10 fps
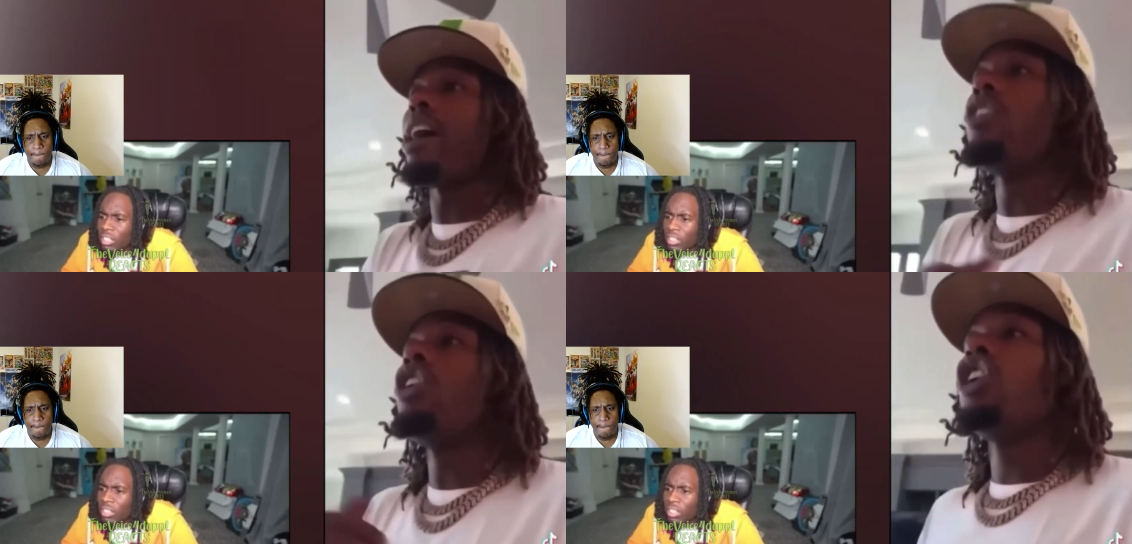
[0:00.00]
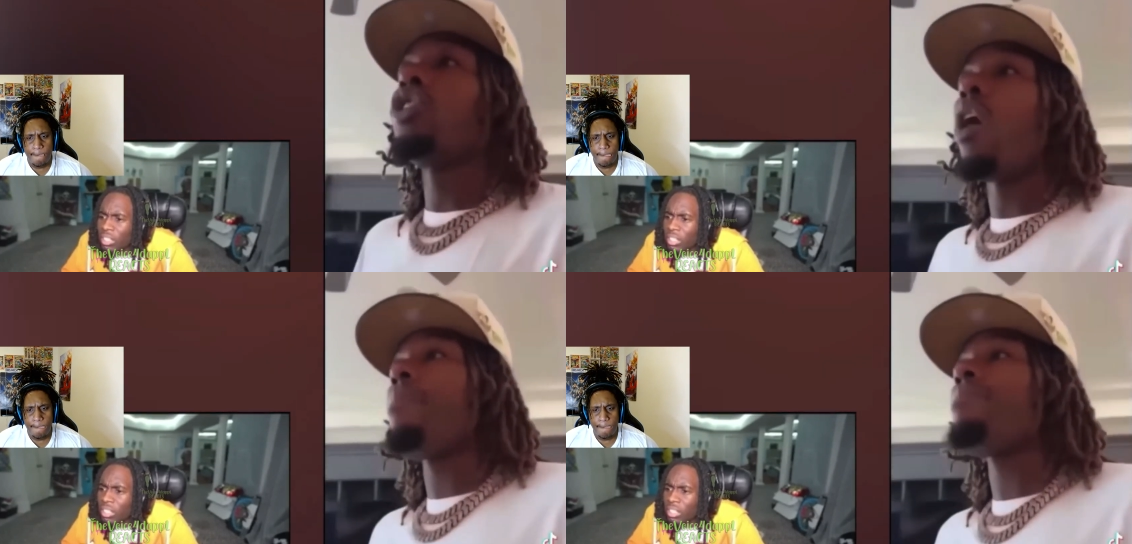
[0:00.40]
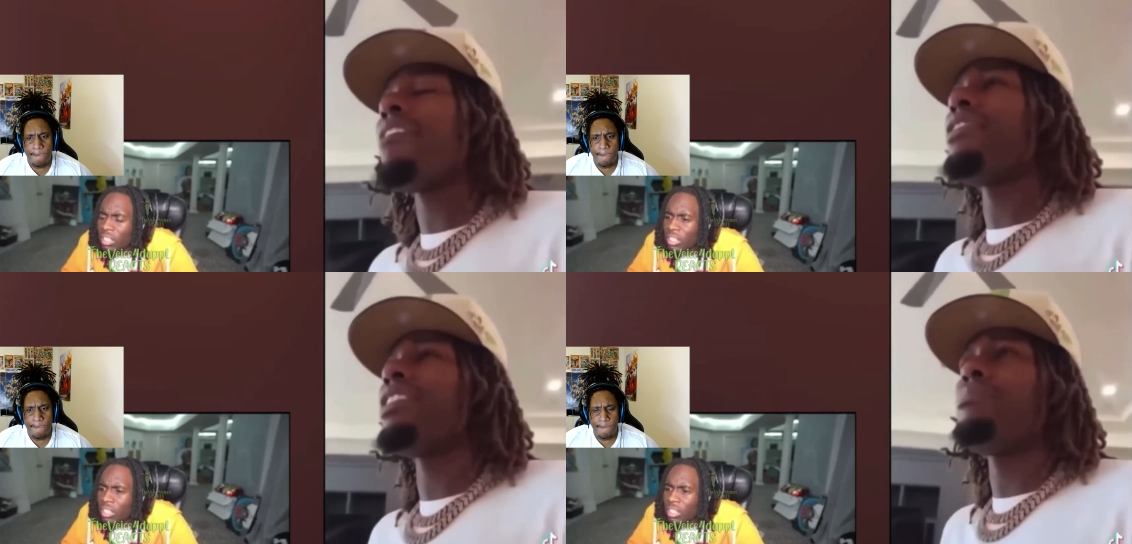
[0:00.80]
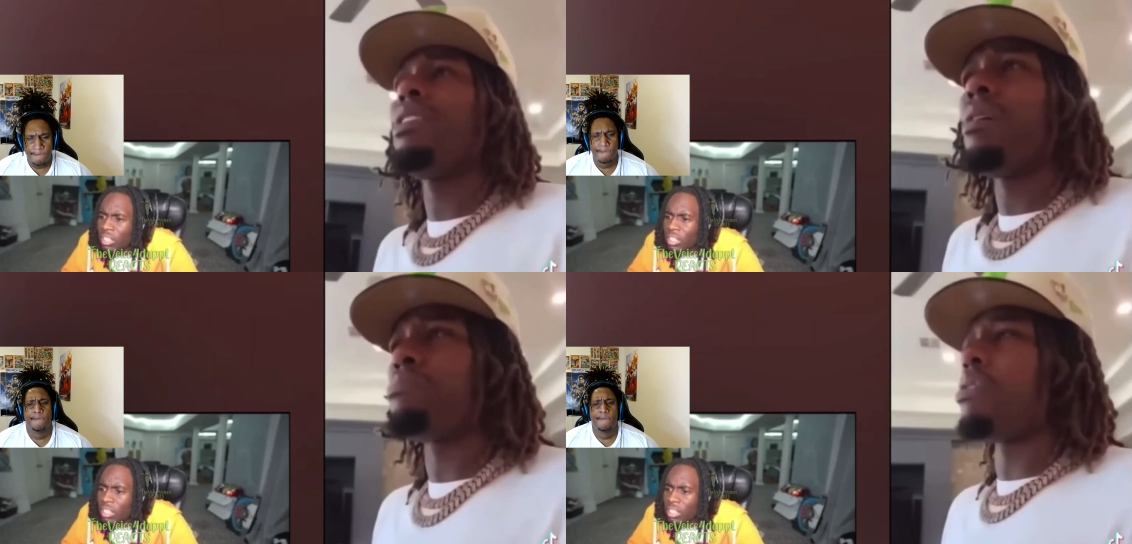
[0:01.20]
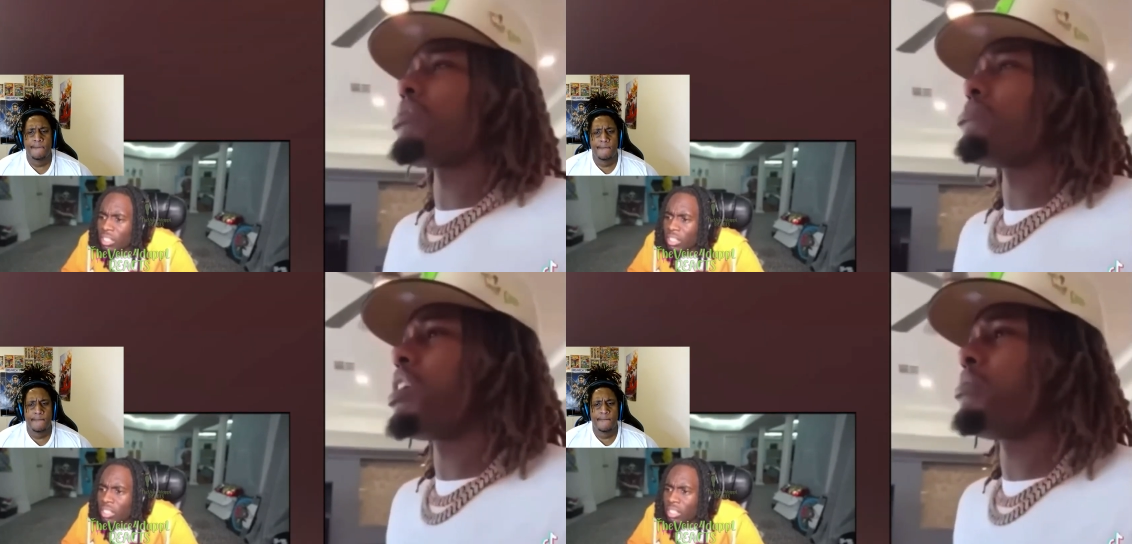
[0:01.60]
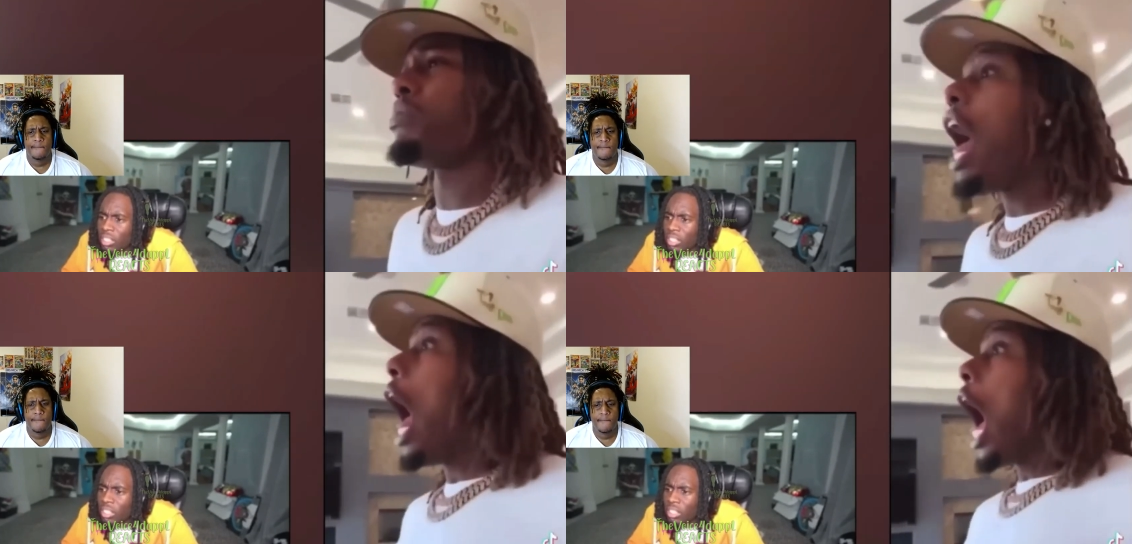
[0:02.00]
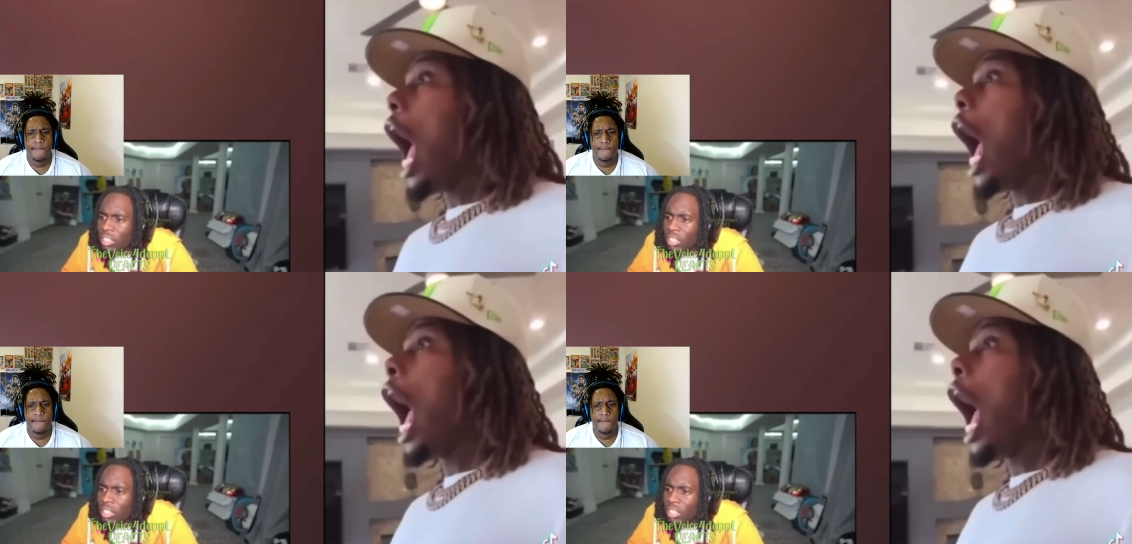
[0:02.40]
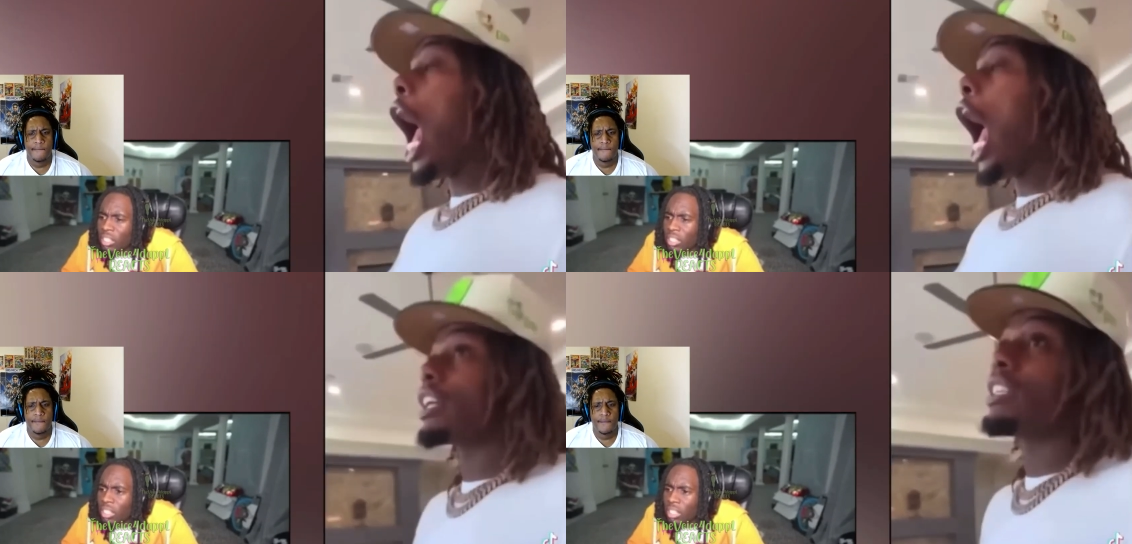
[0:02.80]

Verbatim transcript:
Speaker 1: So I'm not finna be approaching people like, ah, because